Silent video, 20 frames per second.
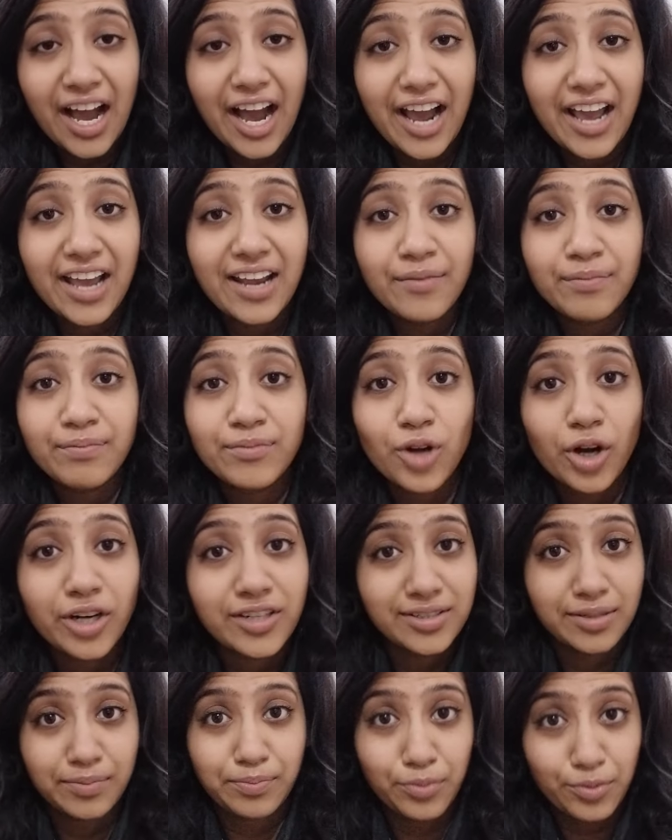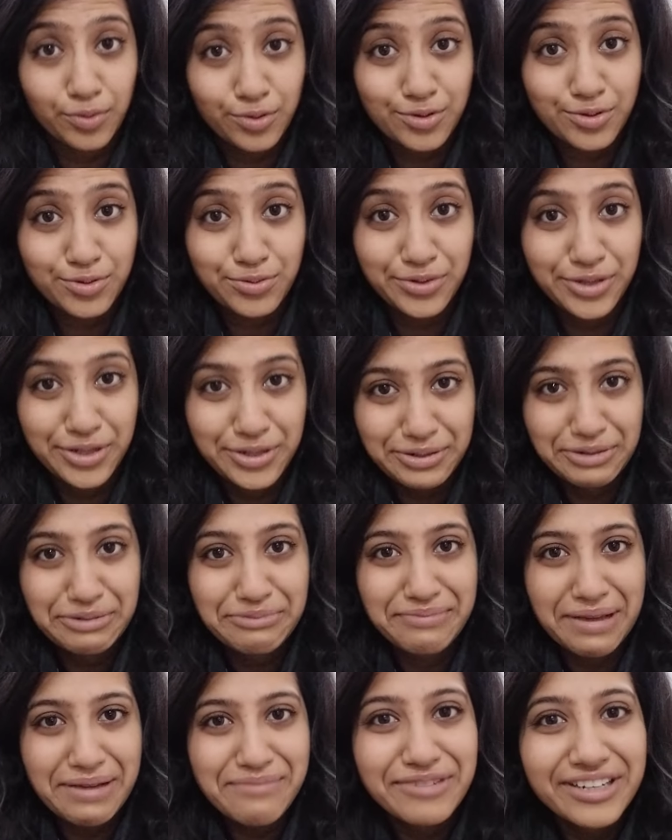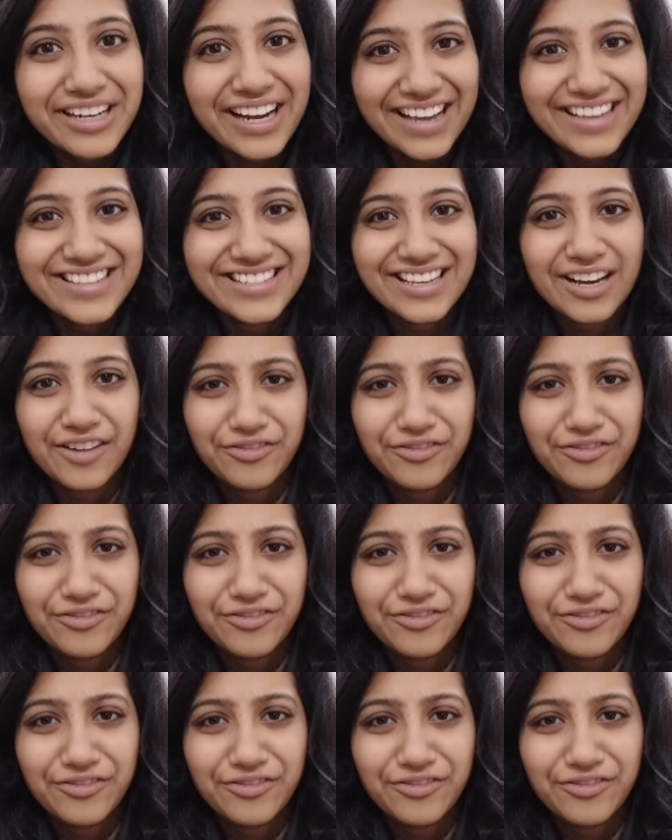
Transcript: I am not supposed to, you know, memorize.